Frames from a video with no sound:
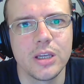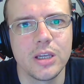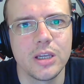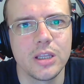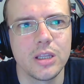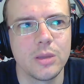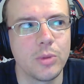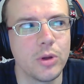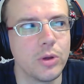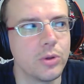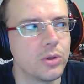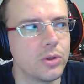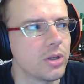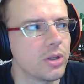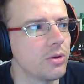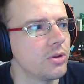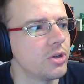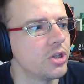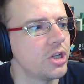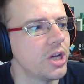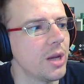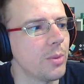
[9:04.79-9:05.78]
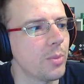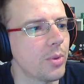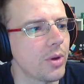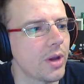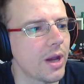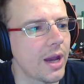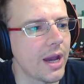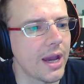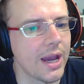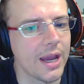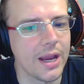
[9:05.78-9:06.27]
the Bluetooth
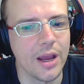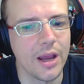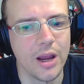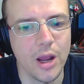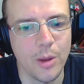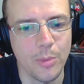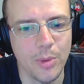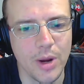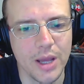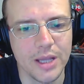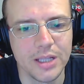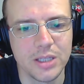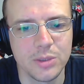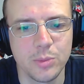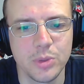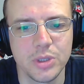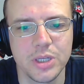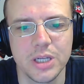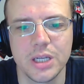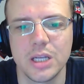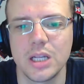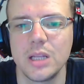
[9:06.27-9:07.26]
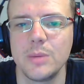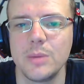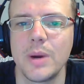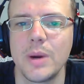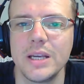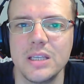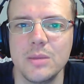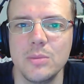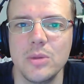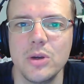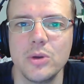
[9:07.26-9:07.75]
chip, and I played some particularly
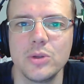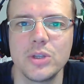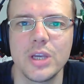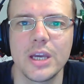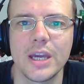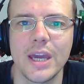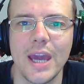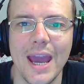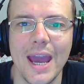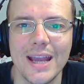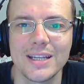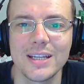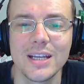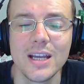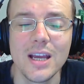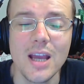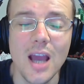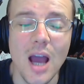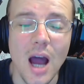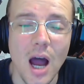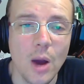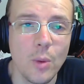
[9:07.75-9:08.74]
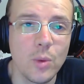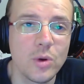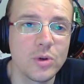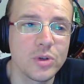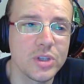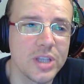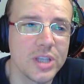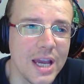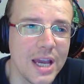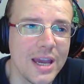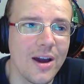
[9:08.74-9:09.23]
bassy music, and I
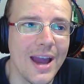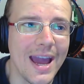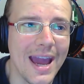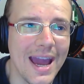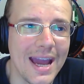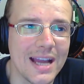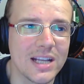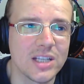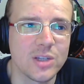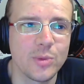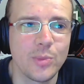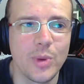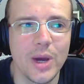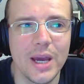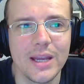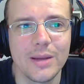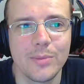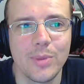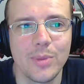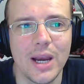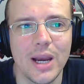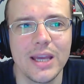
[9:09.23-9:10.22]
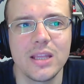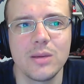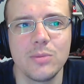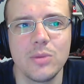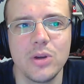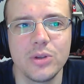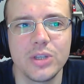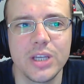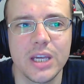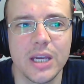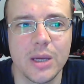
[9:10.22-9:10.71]
will say I had to play the
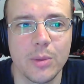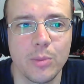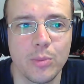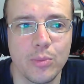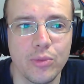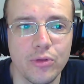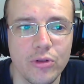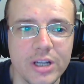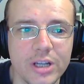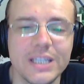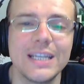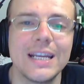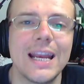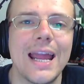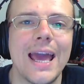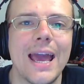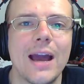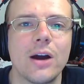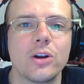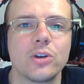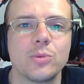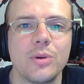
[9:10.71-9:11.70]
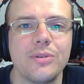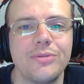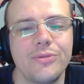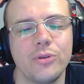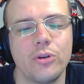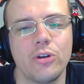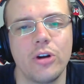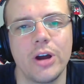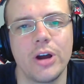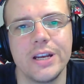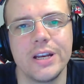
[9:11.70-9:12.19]
music pretty loud
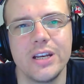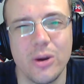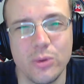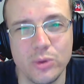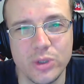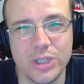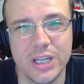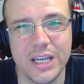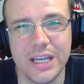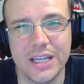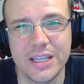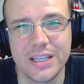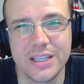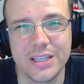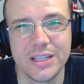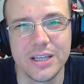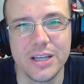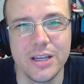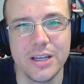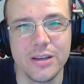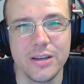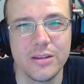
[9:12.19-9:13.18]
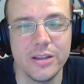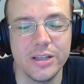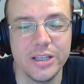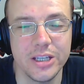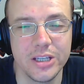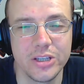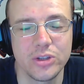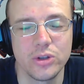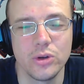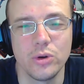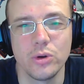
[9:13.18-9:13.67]
before I noticed the
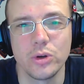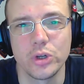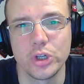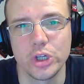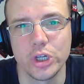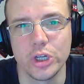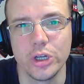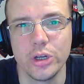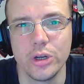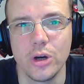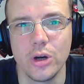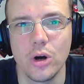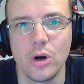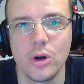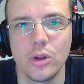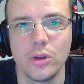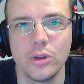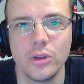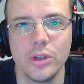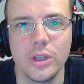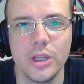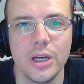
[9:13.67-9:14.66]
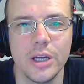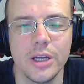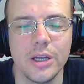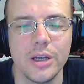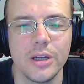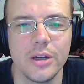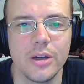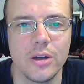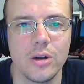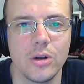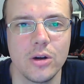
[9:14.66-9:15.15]
distortion on
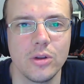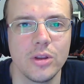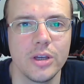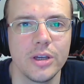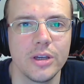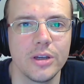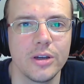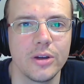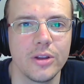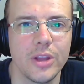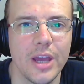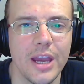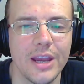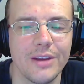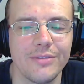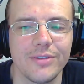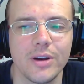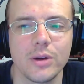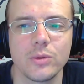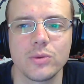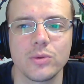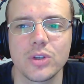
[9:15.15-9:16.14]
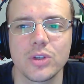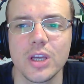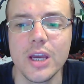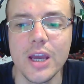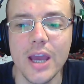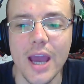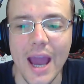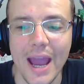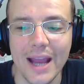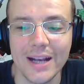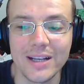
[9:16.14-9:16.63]
the headphones.
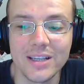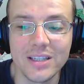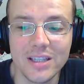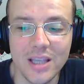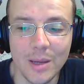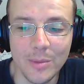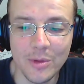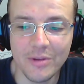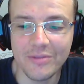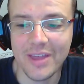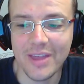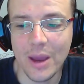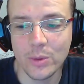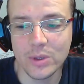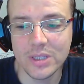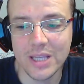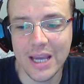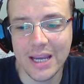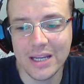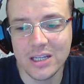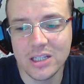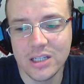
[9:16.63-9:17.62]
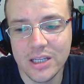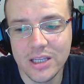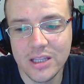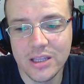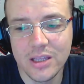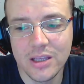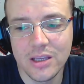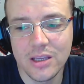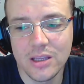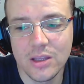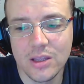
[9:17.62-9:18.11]
And some of that was actually
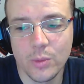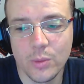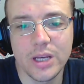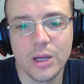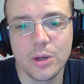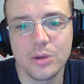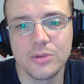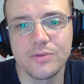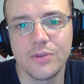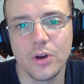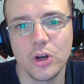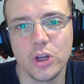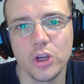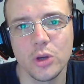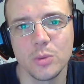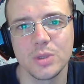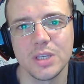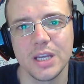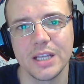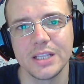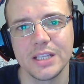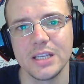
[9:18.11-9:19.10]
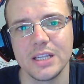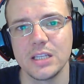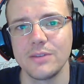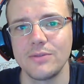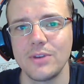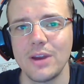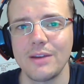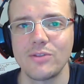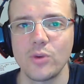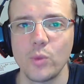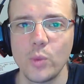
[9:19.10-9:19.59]
the Windows volume settings.
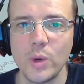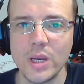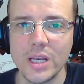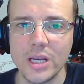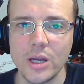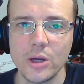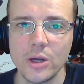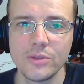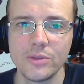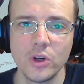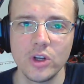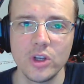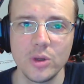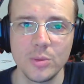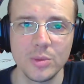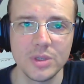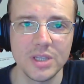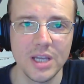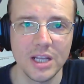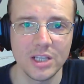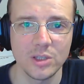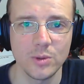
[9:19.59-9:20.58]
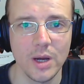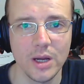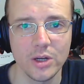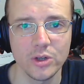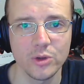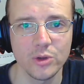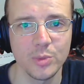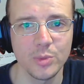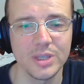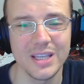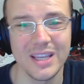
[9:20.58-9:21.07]
If you have the Windows volume set to
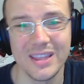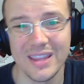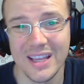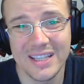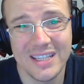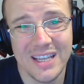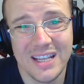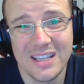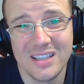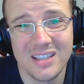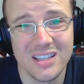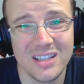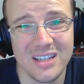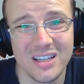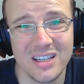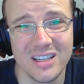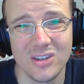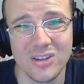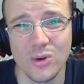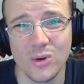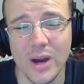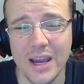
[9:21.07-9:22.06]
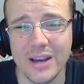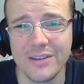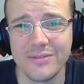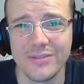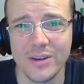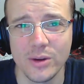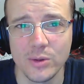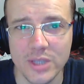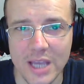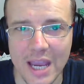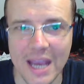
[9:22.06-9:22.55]
100%, that tends to distort
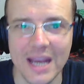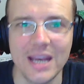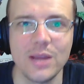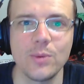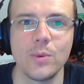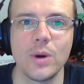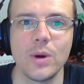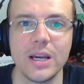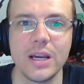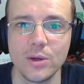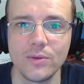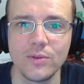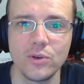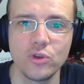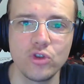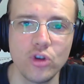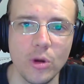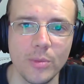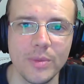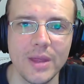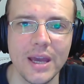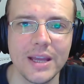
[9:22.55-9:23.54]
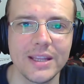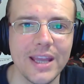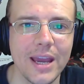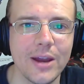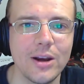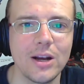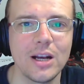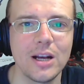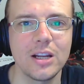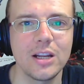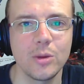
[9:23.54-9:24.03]
headphones anyway. So if you drop that
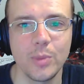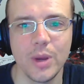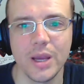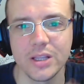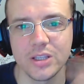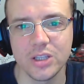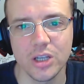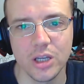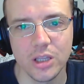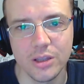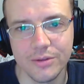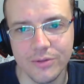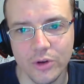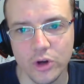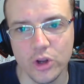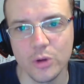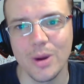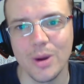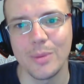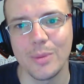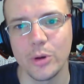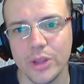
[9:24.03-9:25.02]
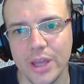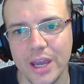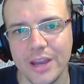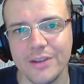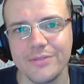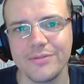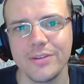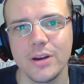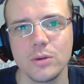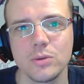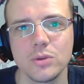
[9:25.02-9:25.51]
down a little bit and turn the volume up on the
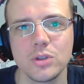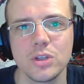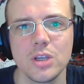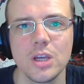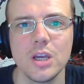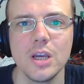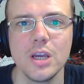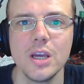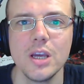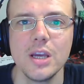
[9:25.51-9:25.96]
headphones,